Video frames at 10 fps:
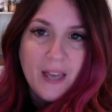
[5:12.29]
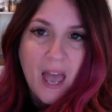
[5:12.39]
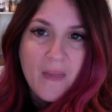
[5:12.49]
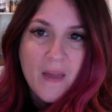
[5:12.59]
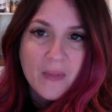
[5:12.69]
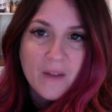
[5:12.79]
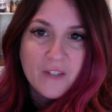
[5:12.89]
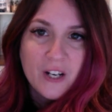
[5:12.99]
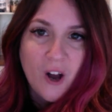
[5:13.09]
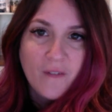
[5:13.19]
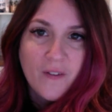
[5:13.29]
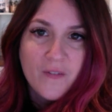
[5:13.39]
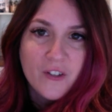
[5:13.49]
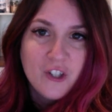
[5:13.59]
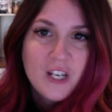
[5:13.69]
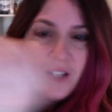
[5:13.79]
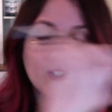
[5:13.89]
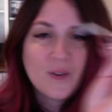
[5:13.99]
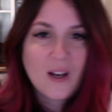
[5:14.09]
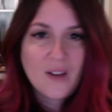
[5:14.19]
and then lift it off of the sheet.
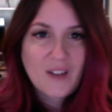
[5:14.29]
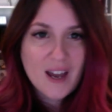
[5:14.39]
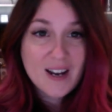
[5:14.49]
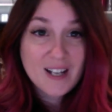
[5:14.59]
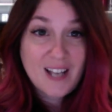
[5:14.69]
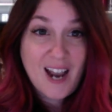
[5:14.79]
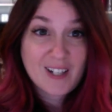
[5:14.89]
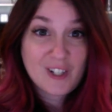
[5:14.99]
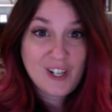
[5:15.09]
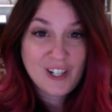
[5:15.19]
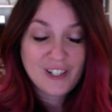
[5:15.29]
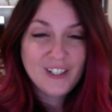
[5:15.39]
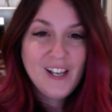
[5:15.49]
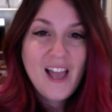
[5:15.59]
So now I've got it attached here.